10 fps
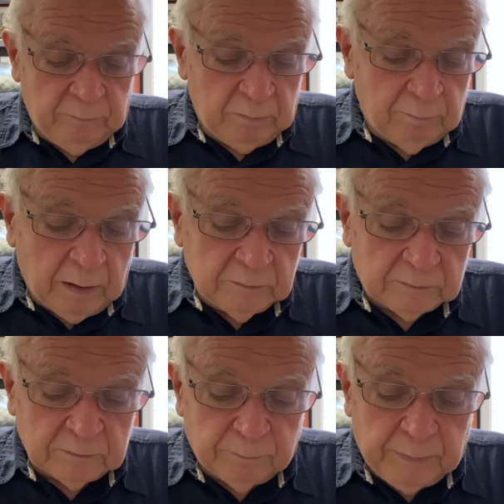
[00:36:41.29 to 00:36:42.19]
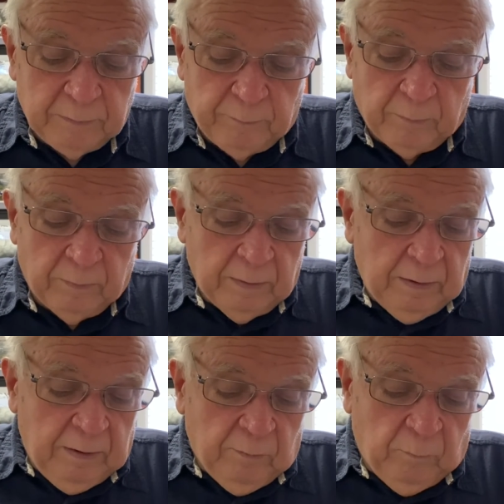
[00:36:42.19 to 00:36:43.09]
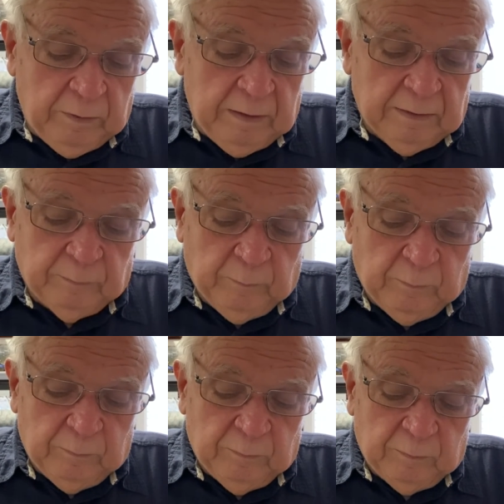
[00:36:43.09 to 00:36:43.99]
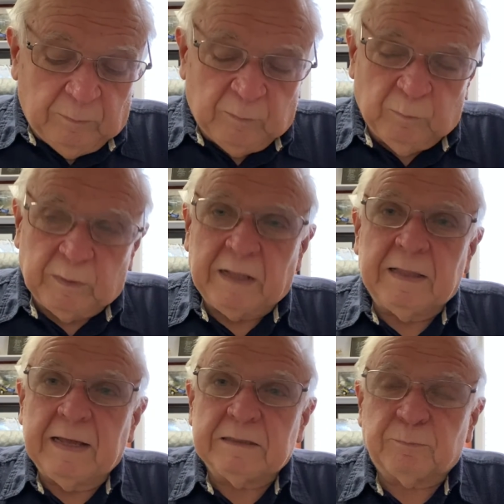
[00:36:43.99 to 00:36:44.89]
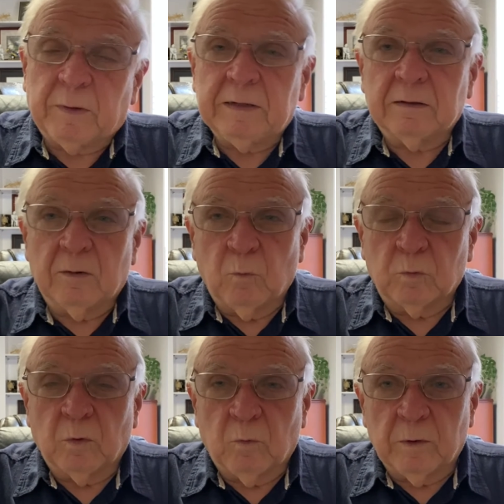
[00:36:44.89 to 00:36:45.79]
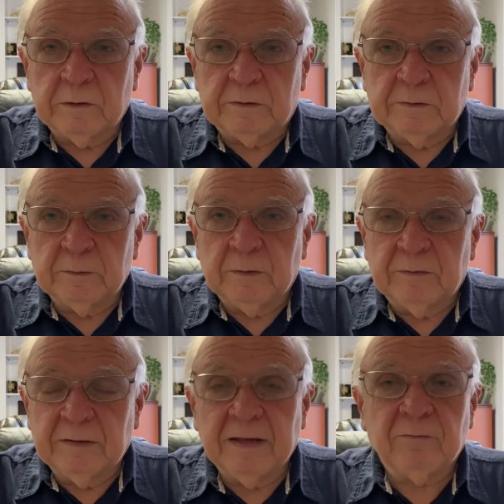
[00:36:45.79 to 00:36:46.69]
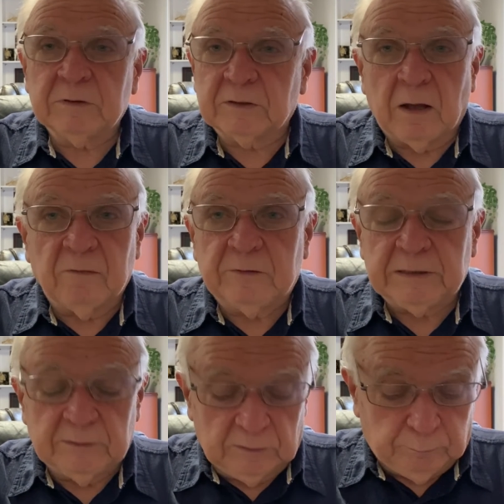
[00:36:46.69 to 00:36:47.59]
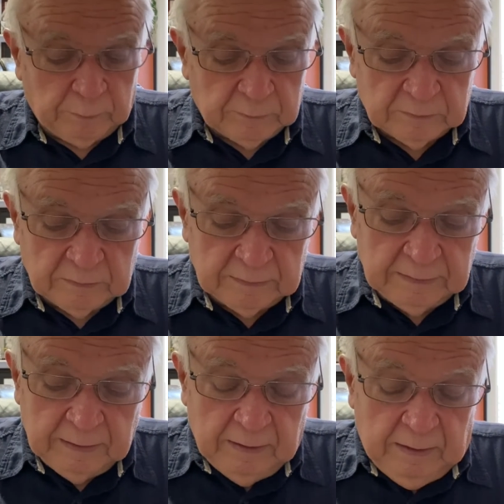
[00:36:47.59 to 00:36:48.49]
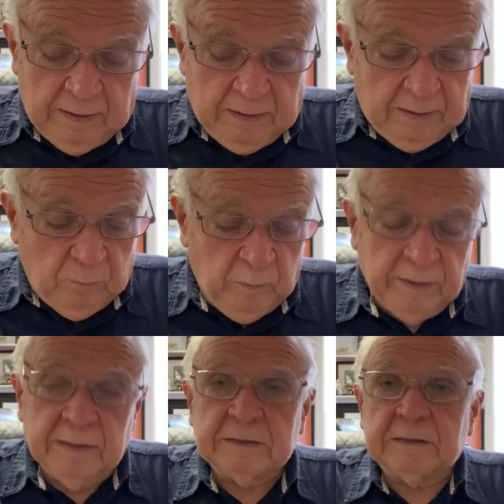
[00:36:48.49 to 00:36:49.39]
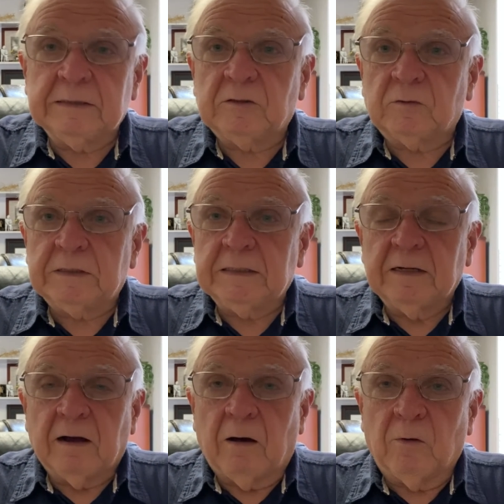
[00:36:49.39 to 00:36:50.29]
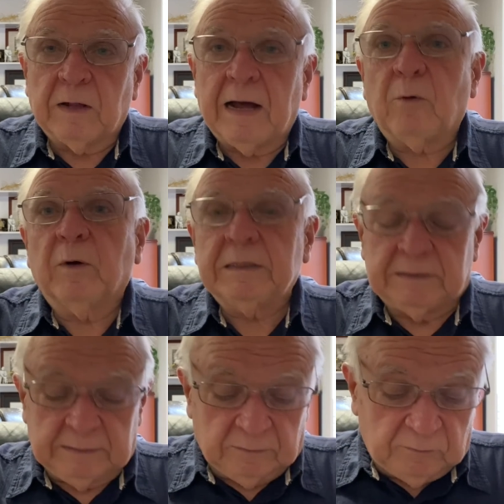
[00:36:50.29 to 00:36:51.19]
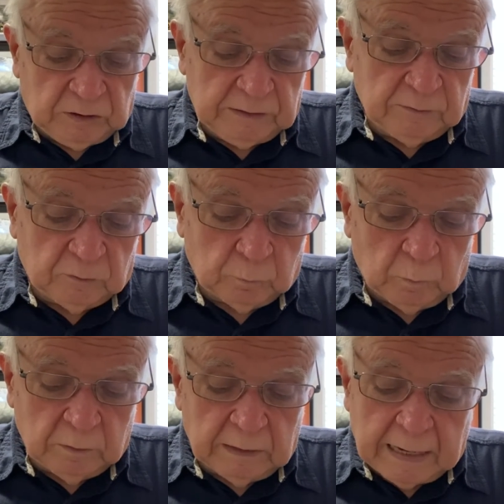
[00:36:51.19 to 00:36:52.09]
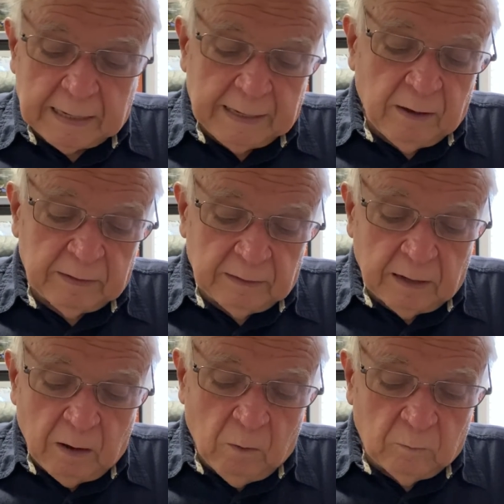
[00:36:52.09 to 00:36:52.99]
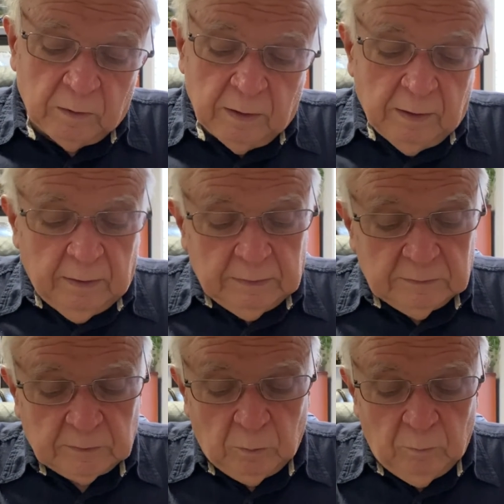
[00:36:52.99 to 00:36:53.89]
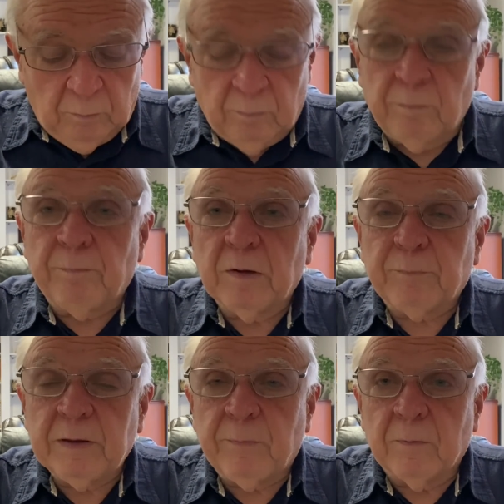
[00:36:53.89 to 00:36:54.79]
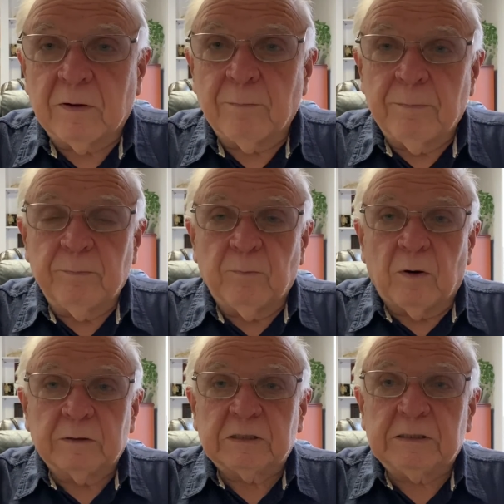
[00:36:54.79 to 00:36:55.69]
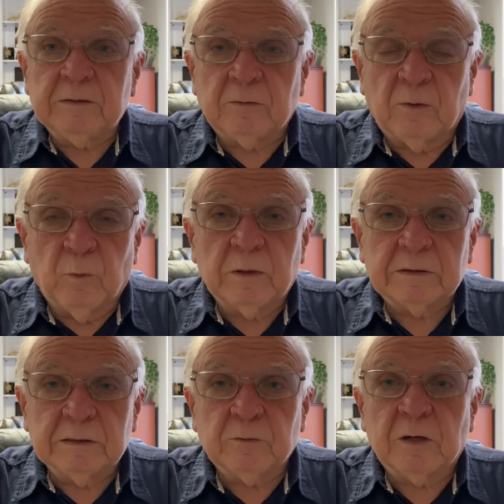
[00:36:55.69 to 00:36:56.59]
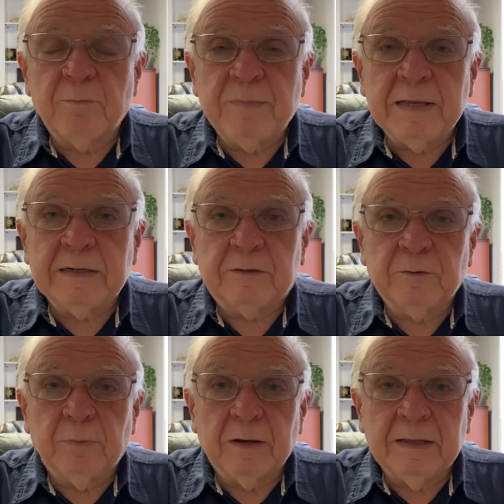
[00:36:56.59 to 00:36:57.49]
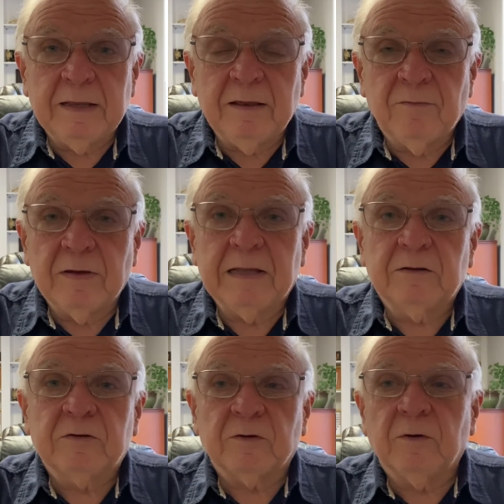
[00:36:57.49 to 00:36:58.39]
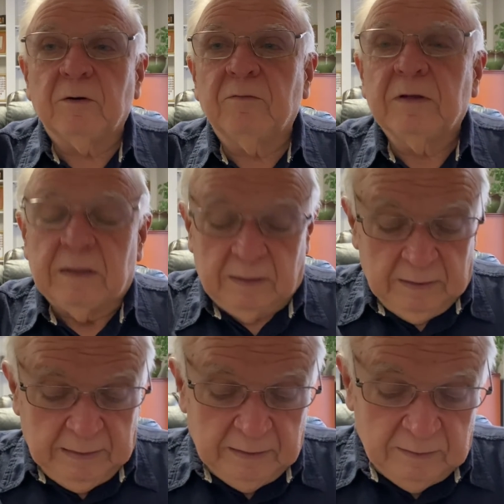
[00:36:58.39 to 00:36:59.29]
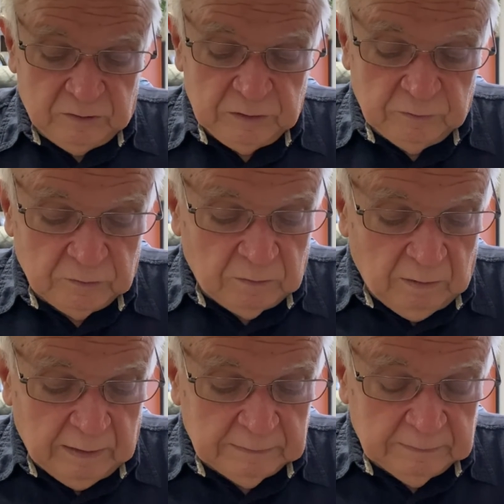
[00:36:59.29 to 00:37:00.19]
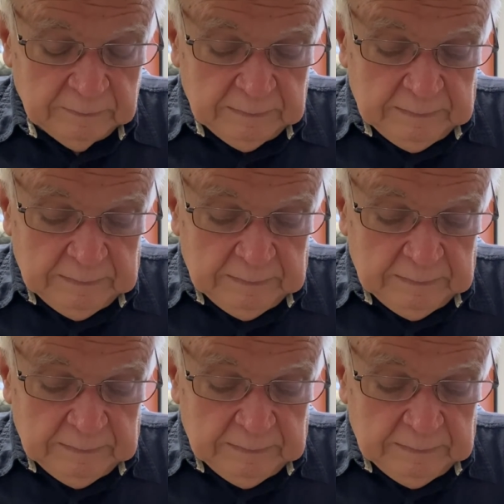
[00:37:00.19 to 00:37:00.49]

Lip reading: But most of the people that they spread the word to never saw Jesus personally. Within a century, all eyewitnesses of Jesus were died out and gone. So, but people were still committed to believe and to serve Jesus Christ.